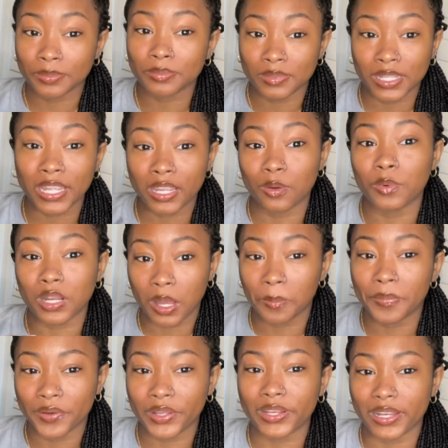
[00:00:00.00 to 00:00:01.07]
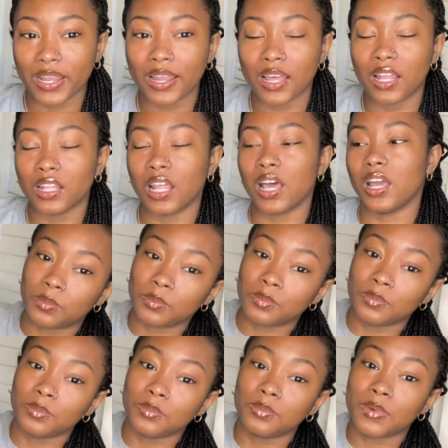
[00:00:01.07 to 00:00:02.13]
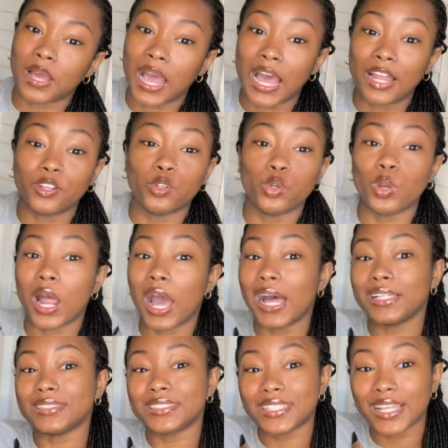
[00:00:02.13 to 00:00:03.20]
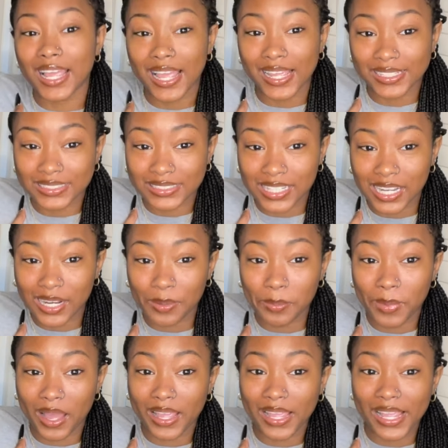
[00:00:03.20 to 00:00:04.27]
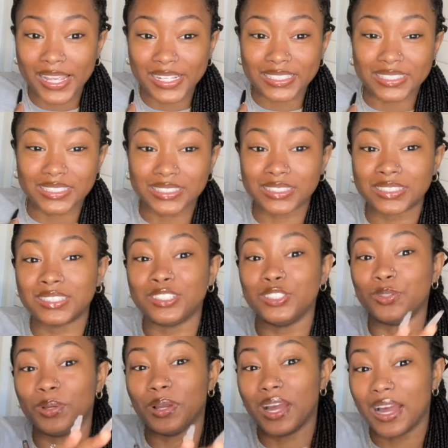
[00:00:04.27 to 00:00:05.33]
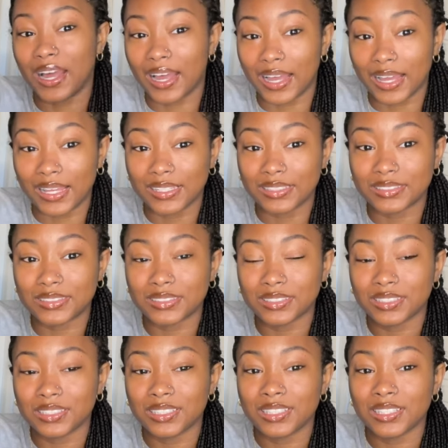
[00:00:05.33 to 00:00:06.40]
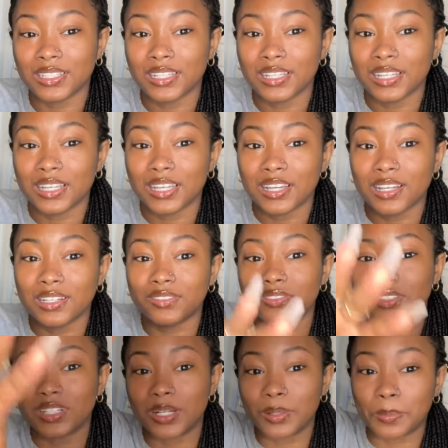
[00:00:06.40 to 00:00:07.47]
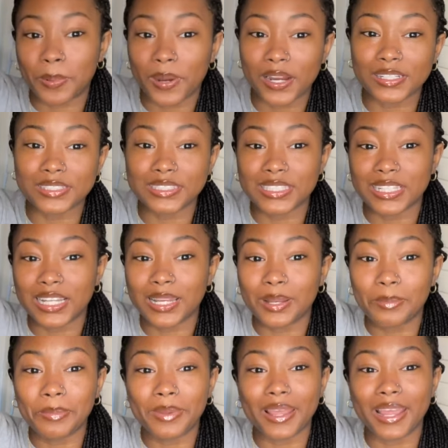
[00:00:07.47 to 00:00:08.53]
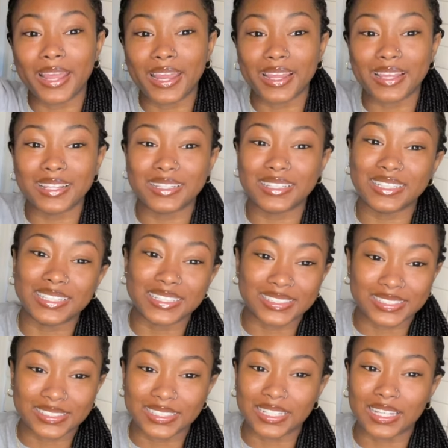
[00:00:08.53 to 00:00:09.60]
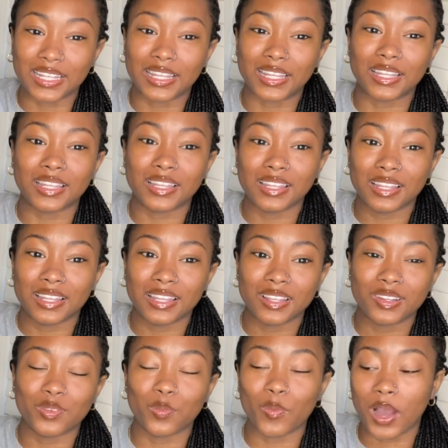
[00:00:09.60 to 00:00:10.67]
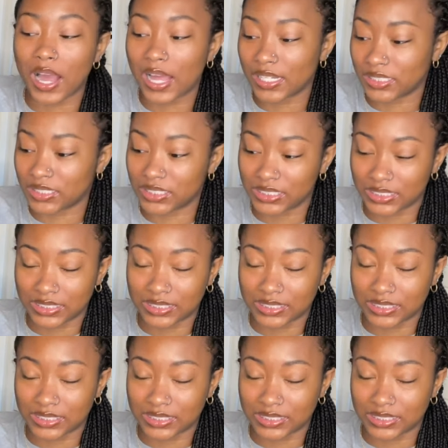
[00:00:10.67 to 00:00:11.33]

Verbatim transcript: getting what I'm putting down, like. I do not text none of my exes, you guys. For the person in the back listening, watching,